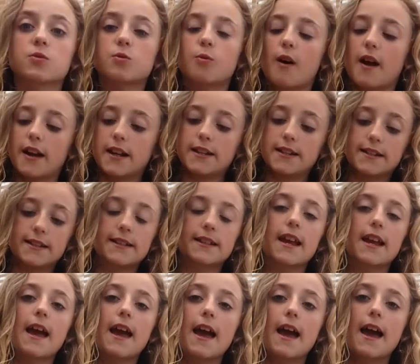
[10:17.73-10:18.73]
or twice.
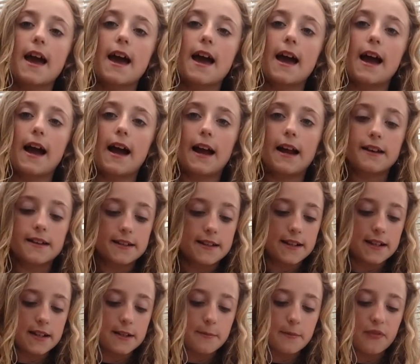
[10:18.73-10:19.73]
And
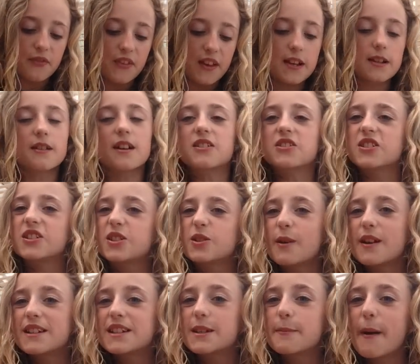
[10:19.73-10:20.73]
um, these are actually
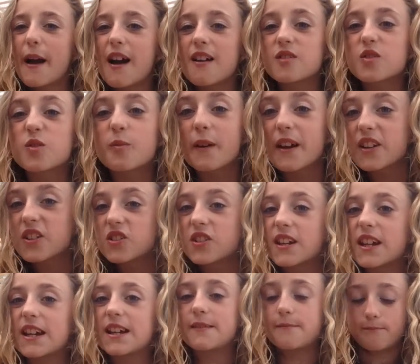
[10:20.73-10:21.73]
£20 from
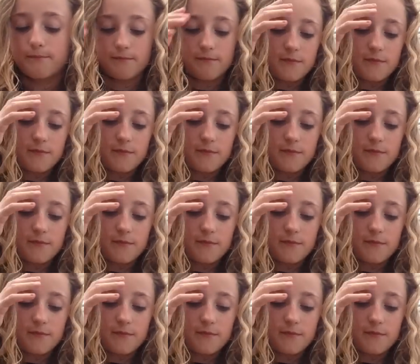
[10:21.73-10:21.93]
H&M.